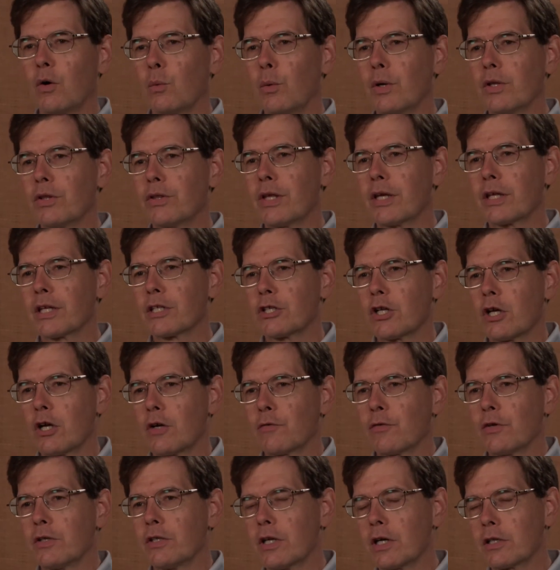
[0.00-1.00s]
One thing that's
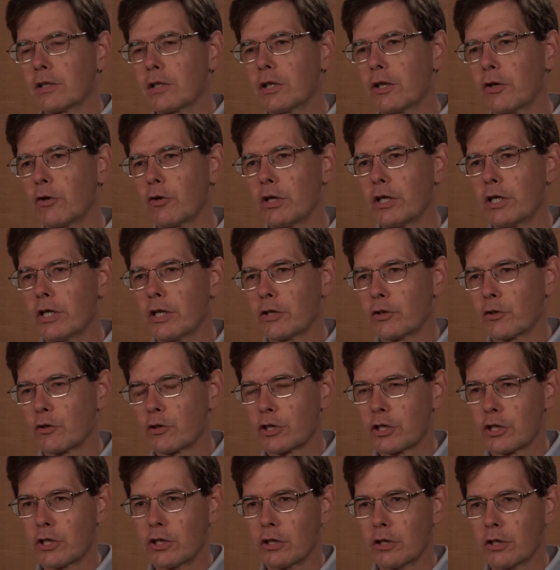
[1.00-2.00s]
often not clearly
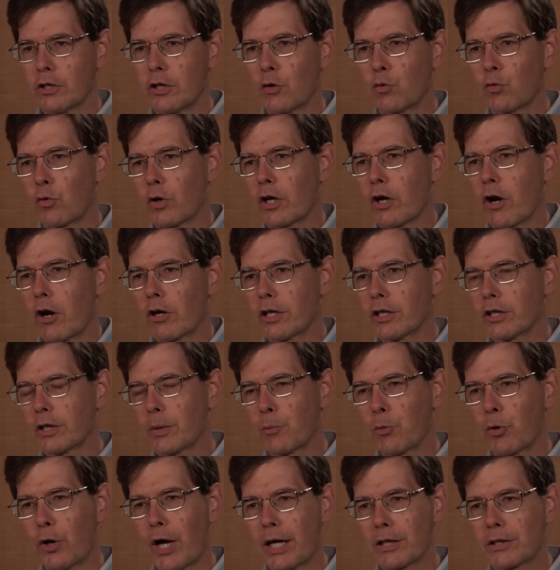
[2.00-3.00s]
understood regarding the
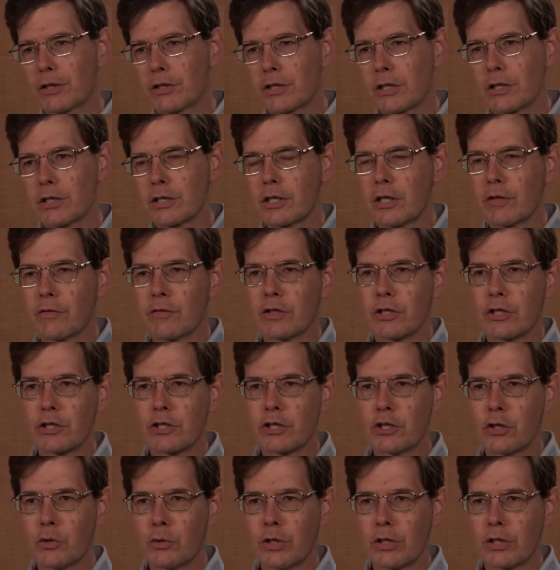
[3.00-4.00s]
practices given to
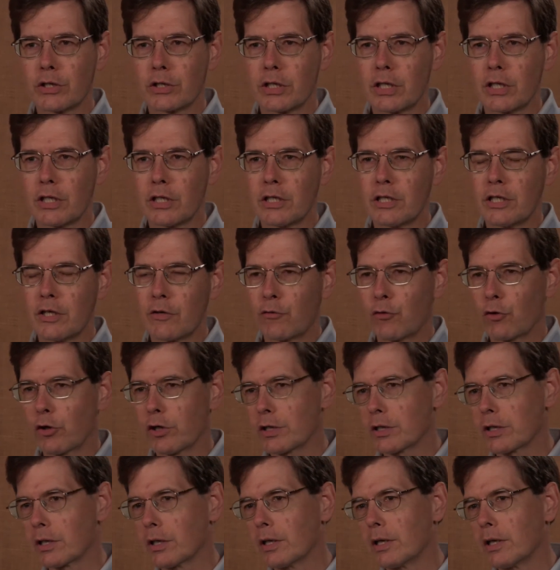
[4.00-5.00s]
students in
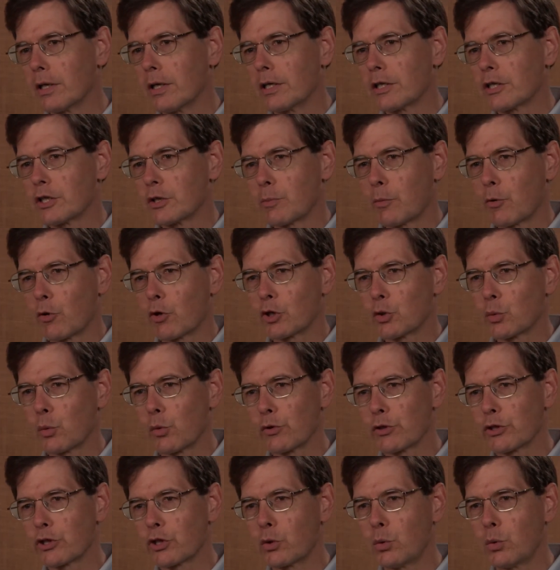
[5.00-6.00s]
different
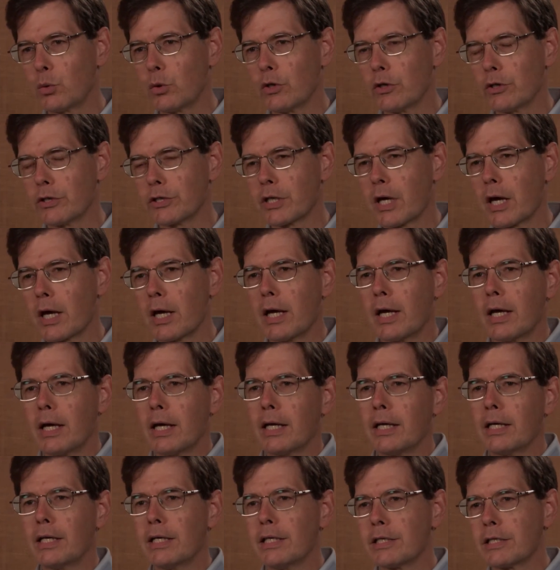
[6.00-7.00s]
spiritual schools
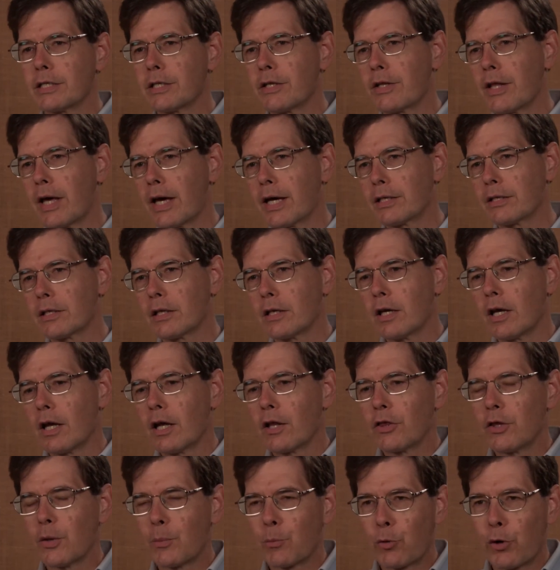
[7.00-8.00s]
is that
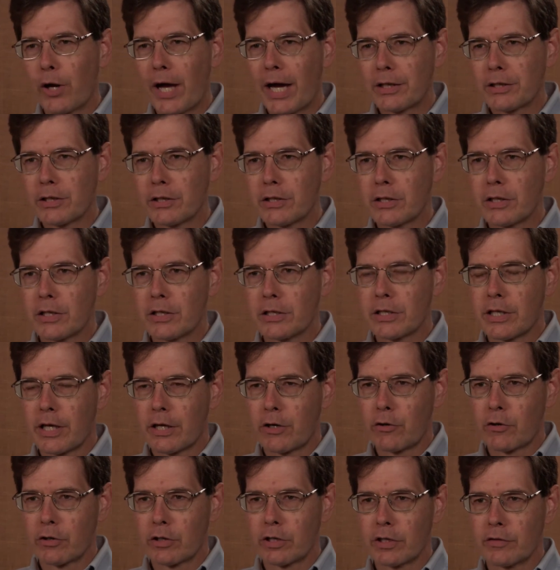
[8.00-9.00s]
the practices
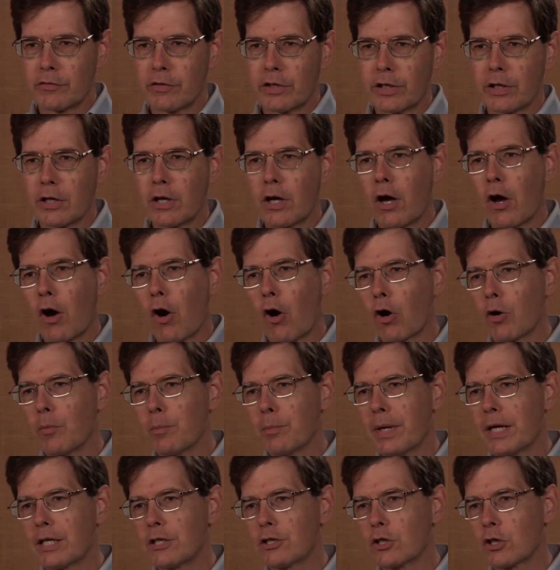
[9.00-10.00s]
that are given are
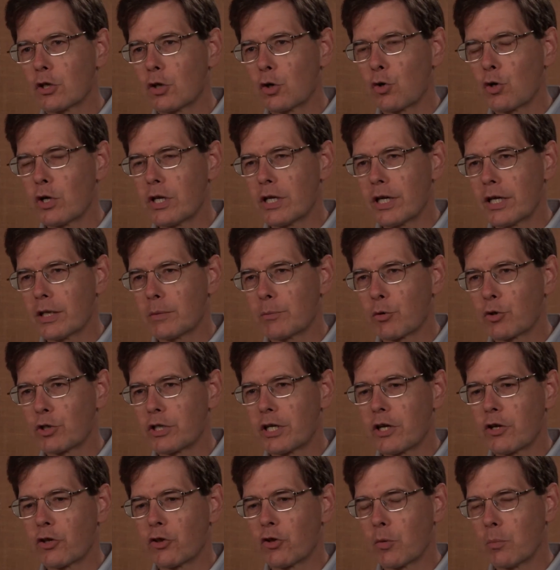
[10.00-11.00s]
meant to create
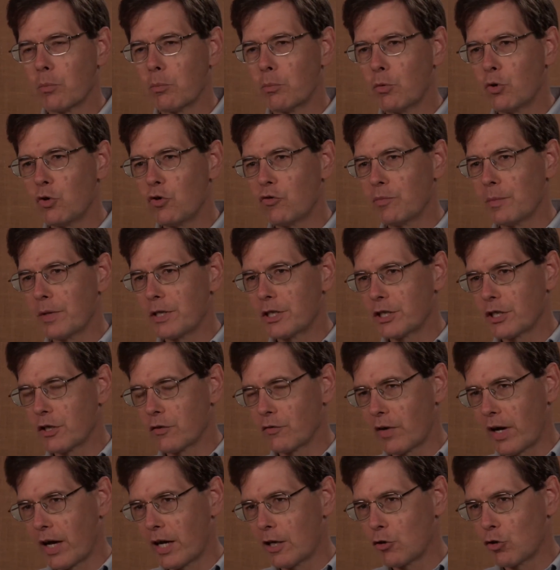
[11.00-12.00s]
particular movements
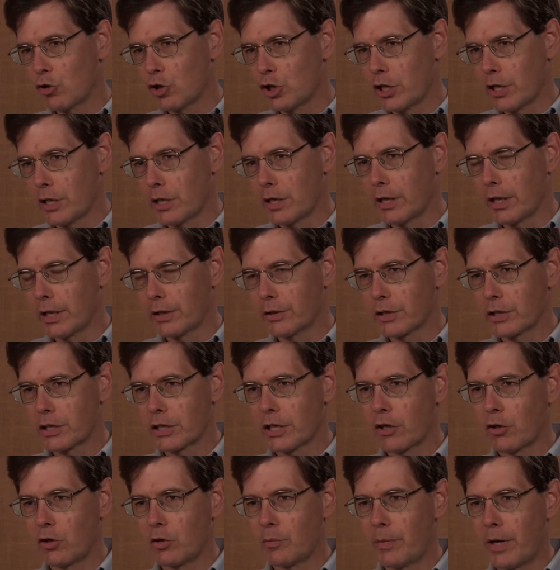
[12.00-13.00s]
of energy in the
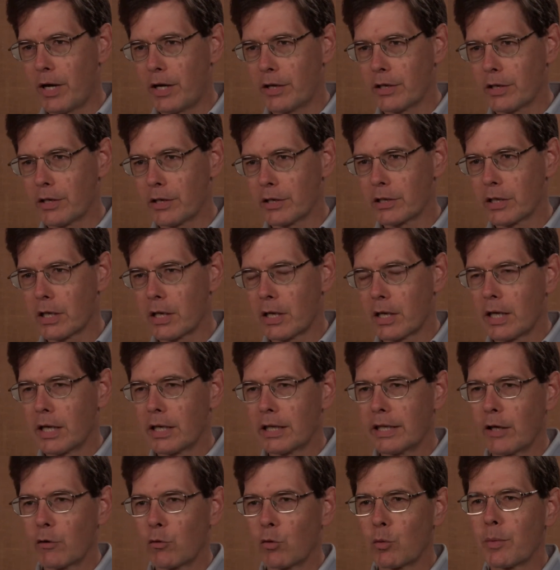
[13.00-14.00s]
subtle bodies
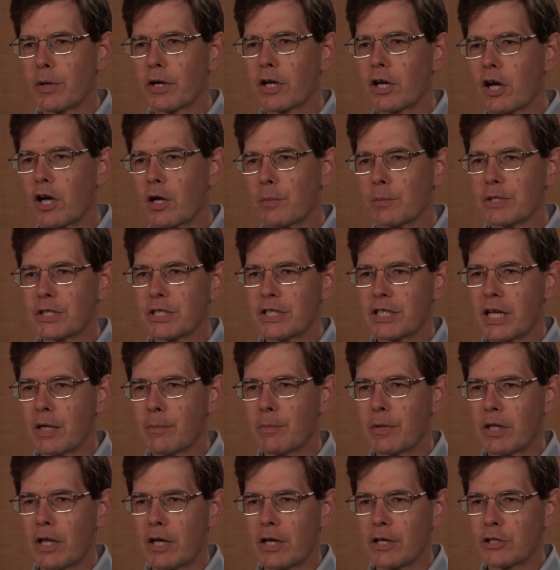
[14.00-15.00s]
that will become
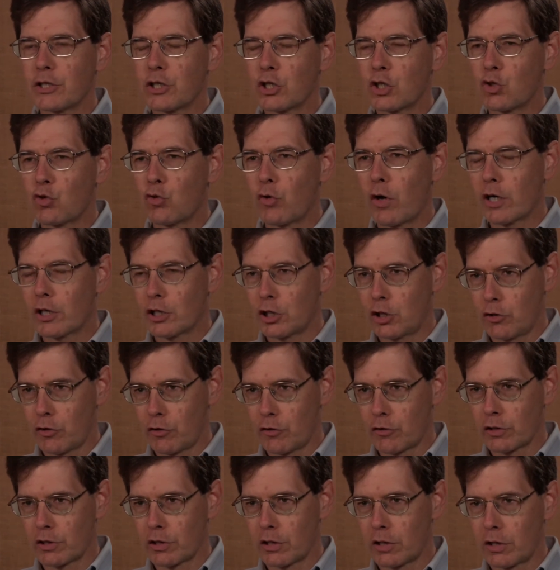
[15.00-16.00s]
stabilized
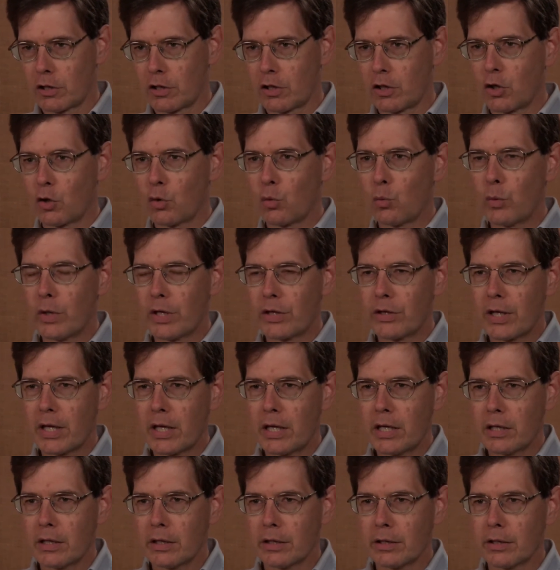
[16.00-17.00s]
structures
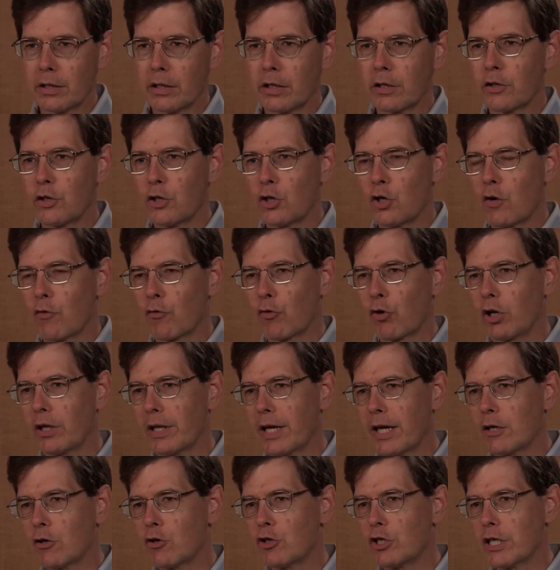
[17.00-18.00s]
within the
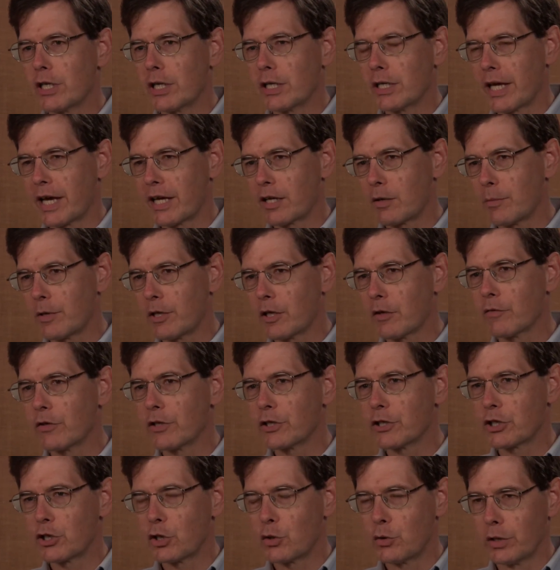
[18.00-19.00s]
overall energy anatomy of
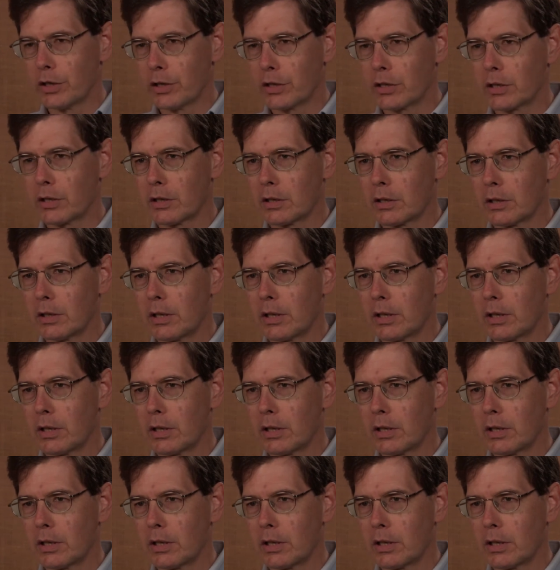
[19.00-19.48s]
the student.